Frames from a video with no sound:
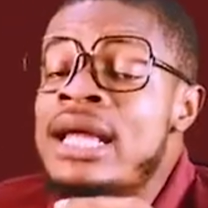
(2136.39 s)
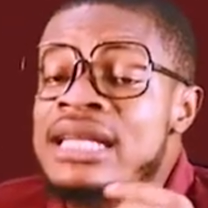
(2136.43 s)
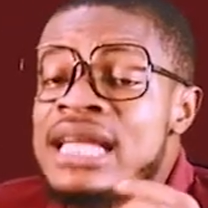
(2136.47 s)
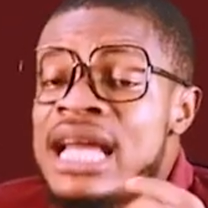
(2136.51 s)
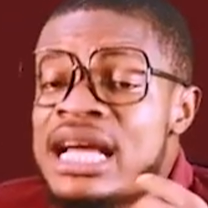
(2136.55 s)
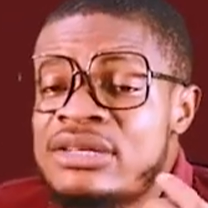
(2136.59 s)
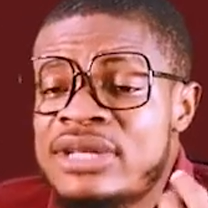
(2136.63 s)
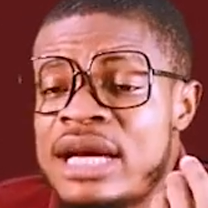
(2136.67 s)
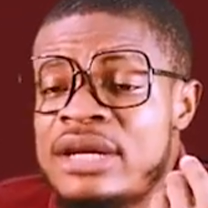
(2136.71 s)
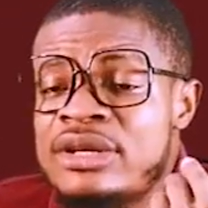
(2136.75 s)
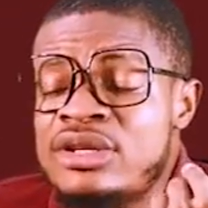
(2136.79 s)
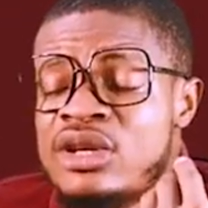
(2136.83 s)

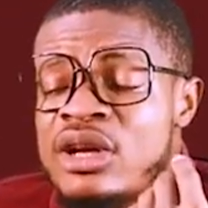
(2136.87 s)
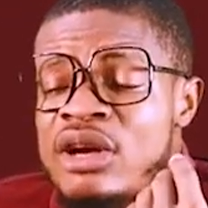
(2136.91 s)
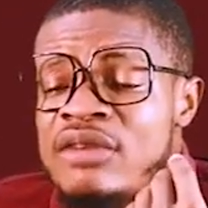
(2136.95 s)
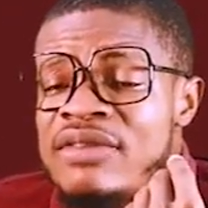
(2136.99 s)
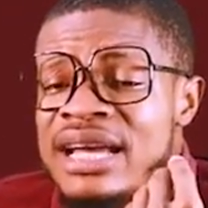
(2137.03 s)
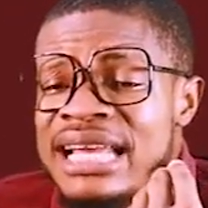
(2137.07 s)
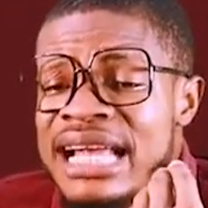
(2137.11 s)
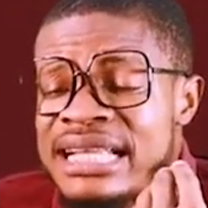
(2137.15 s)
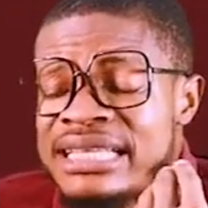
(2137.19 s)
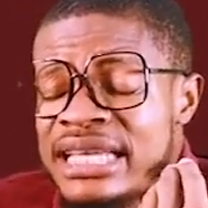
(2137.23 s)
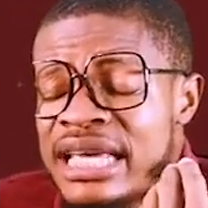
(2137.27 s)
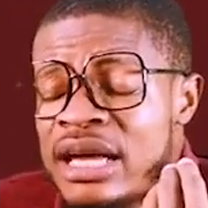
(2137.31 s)
That's why I
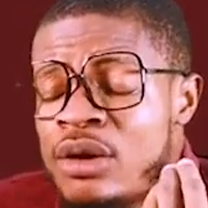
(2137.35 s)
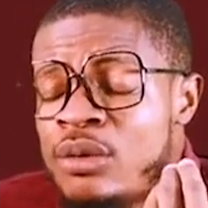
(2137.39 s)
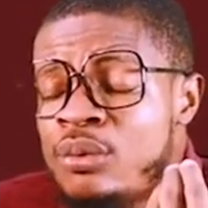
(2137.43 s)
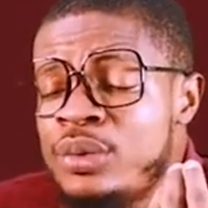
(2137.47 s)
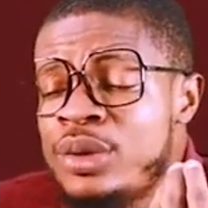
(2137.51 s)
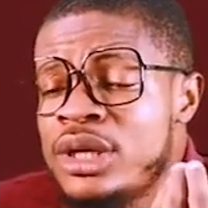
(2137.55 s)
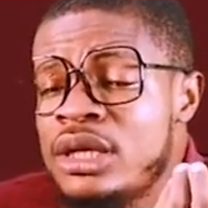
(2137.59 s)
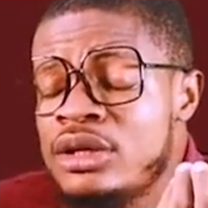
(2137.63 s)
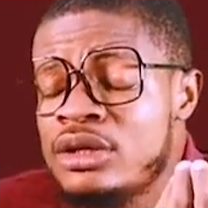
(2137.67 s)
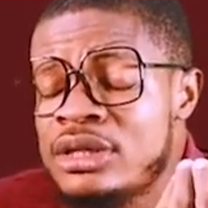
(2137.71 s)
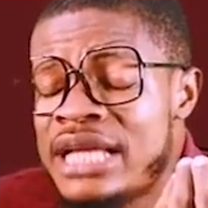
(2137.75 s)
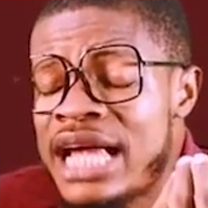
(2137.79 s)
discovered that
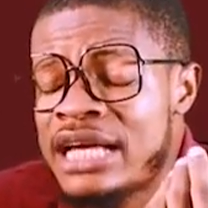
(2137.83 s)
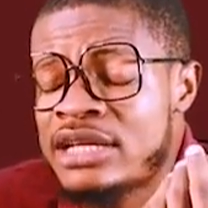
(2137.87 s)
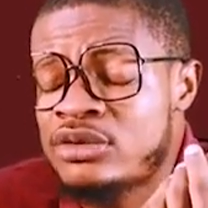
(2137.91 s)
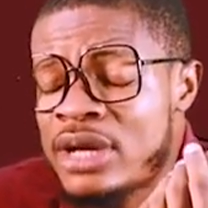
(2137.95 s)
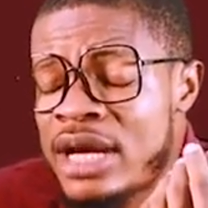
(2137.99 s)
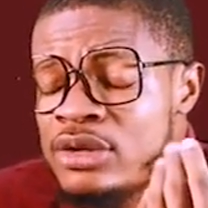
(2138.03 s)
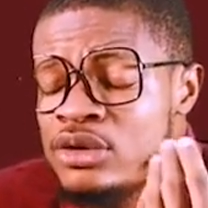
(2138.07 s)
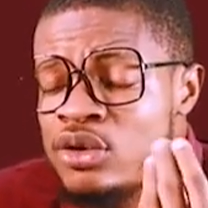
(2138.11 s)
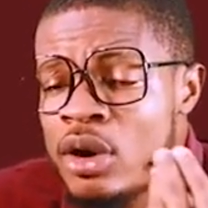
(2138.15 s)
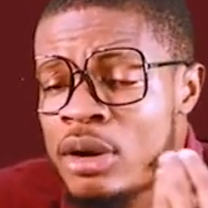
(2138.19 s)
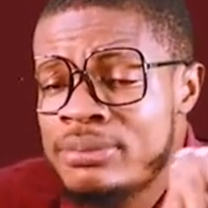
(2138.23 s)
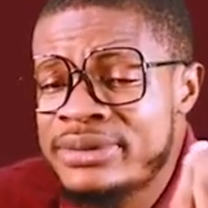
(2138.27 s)
that's
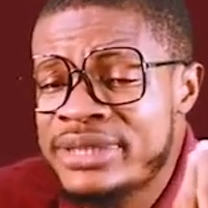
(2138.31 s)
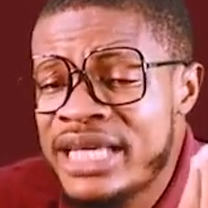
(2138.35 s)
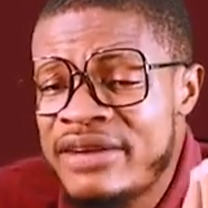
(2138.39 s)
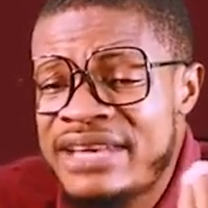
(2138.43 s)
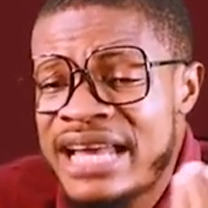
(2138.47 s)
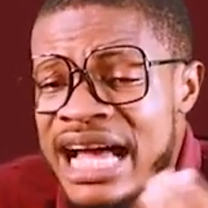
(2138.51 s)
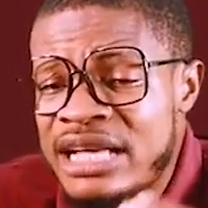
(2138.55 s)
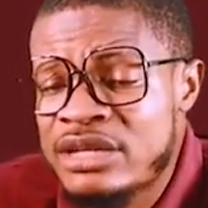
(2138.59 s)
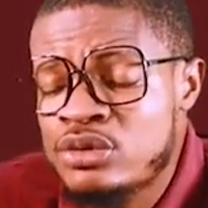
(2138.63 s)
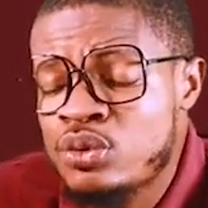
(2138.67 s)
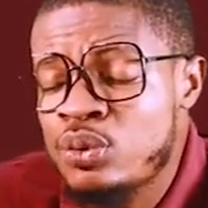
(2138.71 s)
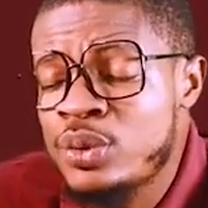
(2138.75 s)
why you observe
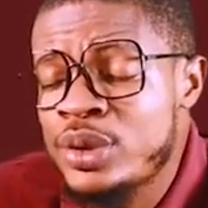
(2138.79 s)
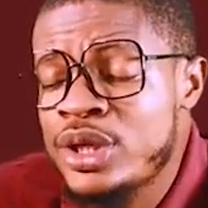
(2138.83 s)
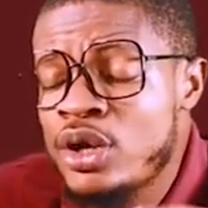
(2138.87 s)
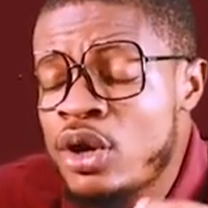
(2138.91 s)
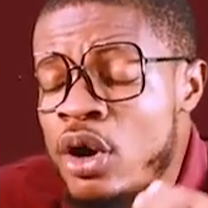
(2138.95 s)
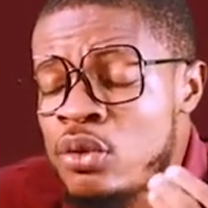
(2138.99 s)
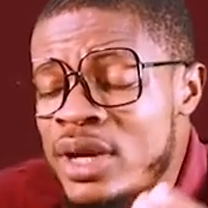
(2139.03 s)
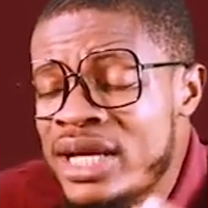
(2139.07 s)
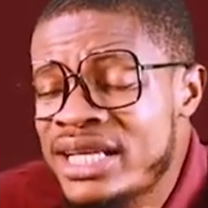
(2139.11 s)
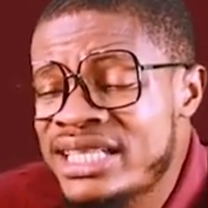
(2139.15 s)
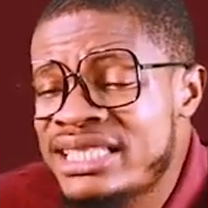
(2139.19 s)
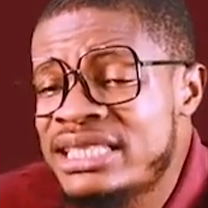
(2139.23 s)
that we
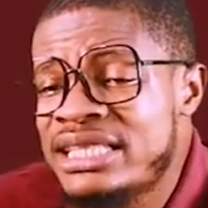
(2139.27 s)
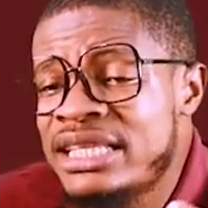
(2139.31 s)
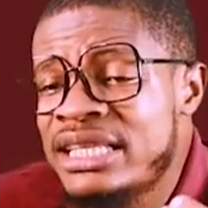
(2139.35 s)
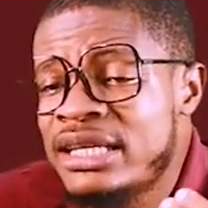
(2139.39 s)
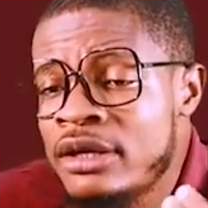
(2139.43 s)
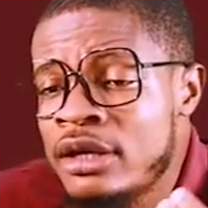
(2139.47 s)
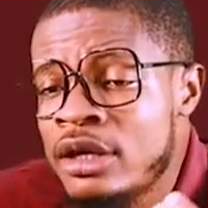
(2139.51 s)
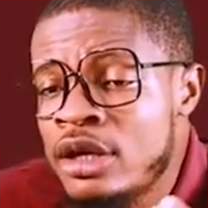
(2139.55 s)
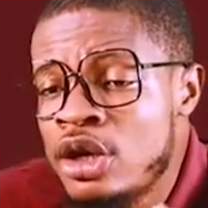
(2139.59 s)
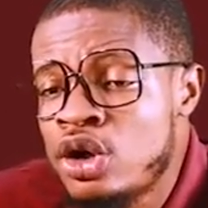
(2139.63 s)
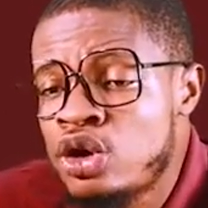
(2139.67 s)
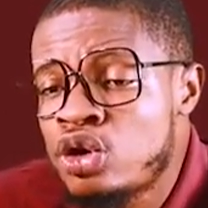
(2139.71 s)
always
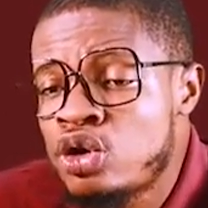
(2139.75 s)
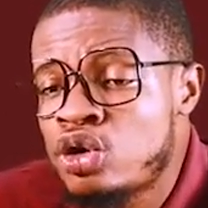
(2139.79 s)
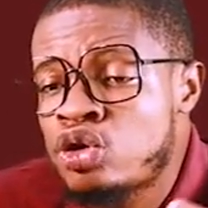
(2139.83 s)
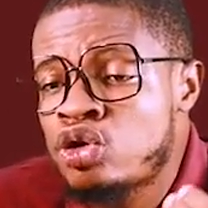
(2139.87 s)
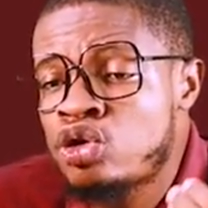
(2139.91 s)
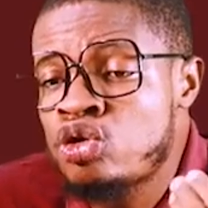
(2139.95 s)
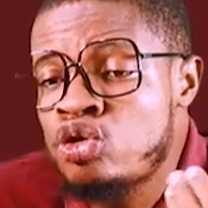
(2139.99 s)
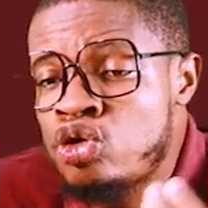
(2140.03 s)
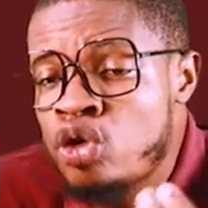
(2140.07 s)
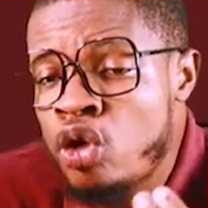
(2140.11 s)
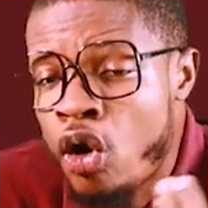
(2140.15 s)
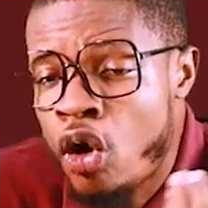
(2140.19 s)
see
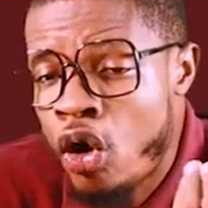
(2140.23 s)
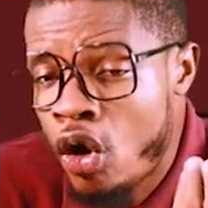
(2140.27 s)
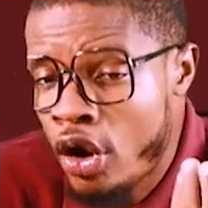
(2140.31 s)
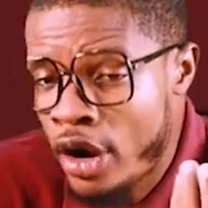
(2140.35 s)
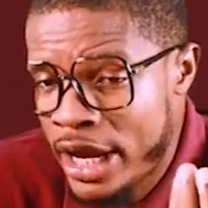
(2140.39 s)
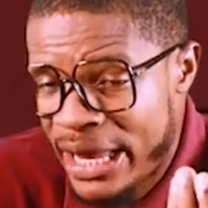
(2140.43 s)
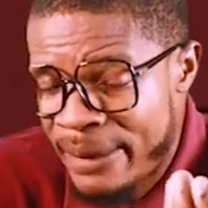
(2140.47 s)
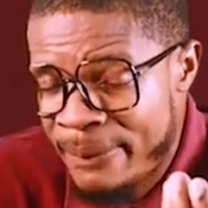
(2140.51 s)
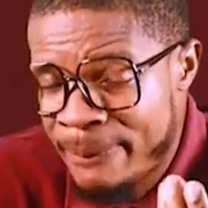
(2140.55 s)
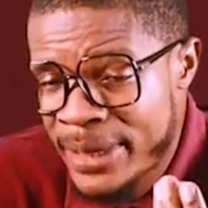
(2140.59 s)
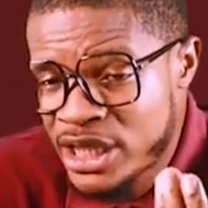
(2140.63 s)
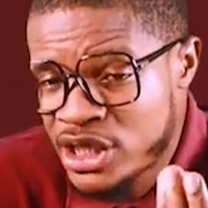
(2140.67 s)
crude
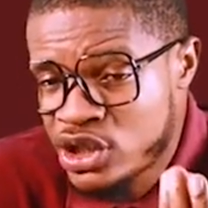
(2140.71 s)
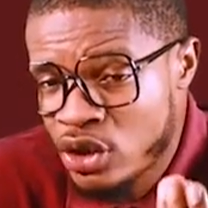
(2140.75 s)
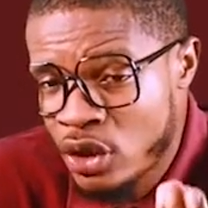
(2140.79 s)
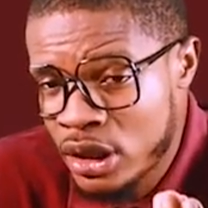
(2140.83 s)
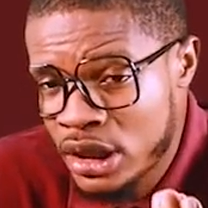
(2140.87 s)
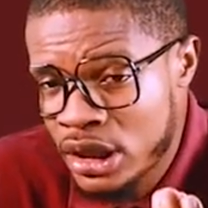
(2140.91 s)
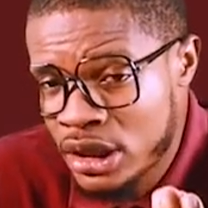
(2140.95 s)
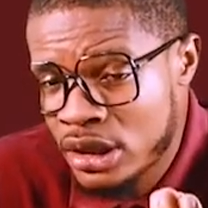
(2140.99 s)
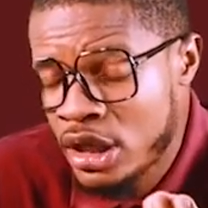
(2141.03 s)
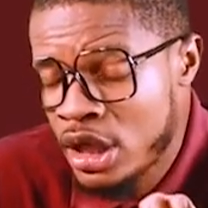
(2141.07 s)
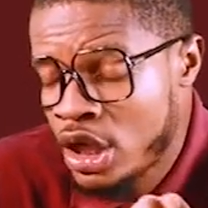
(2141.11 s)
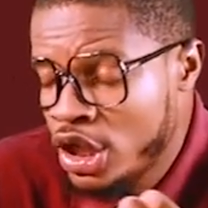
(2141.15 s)
oil
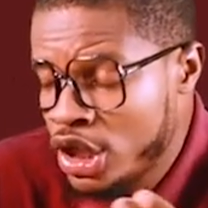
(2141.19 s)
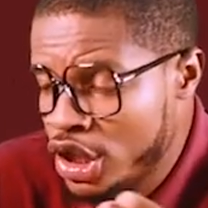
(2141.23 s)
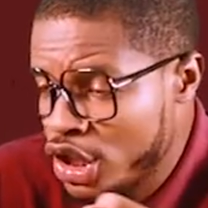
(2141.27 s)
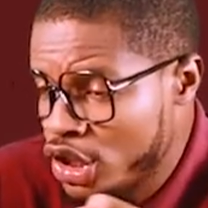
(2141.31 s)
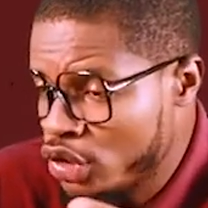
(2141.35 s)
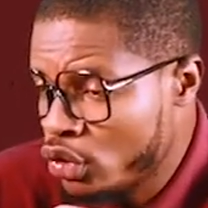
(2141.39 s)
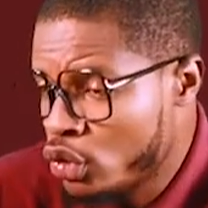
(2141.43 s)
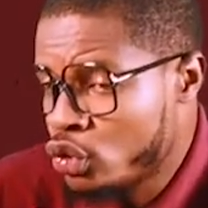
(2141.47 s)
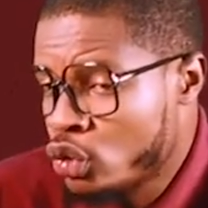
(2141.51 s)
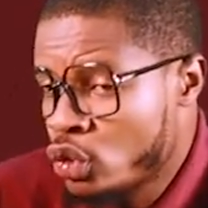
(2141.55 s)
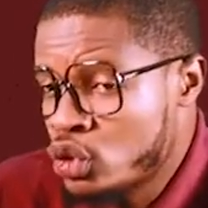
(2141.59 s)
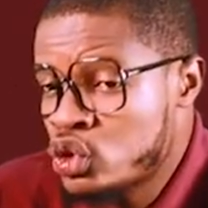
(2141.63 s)
majorly,
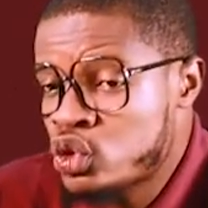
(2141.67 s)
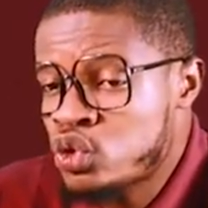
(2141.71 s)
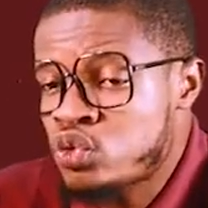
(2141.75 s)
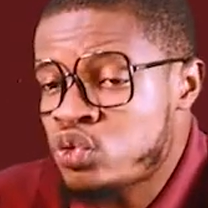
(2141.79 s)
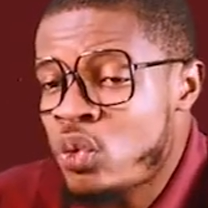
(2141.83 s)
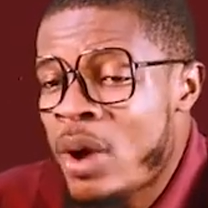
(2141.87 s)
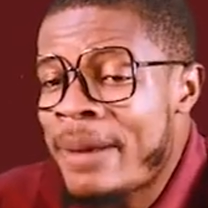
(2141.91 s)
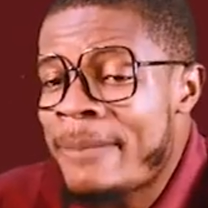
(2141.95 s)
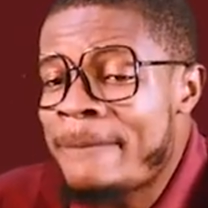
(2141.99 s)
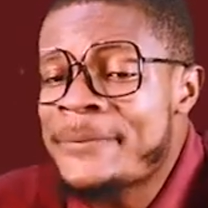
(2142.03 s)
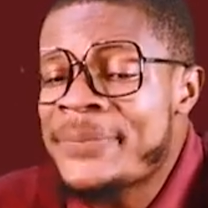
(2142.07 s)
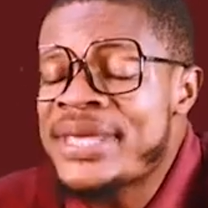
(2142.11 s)
those
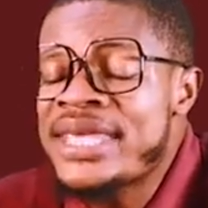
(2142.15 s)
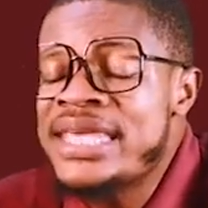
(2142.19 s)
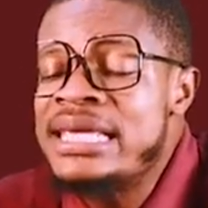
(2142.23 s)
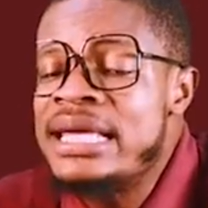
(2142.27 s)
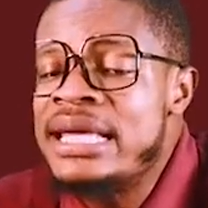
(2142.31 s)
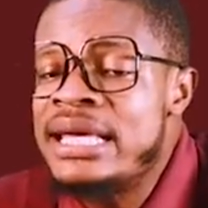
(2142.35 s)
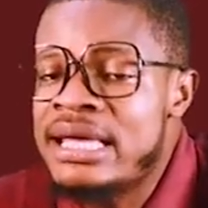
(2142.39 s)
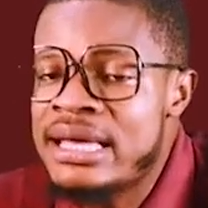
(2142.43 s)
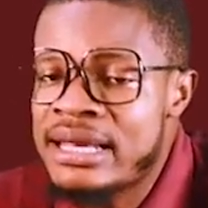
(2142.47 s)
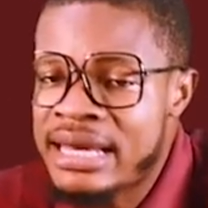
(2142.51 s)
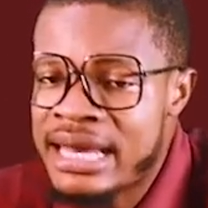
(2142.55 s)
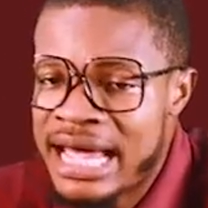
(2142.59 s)

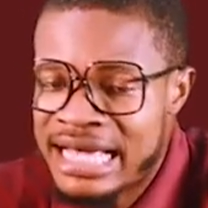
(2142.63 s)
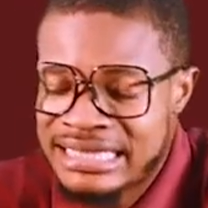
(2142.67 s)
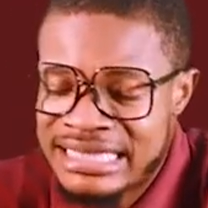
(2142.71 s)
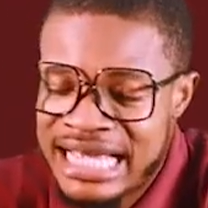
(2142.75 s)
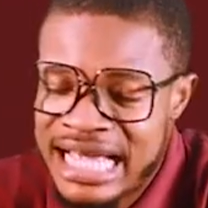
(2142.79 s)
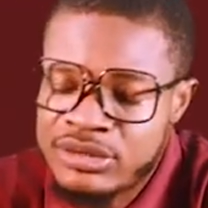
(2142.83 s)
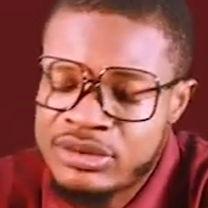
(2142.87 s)
swampy areas.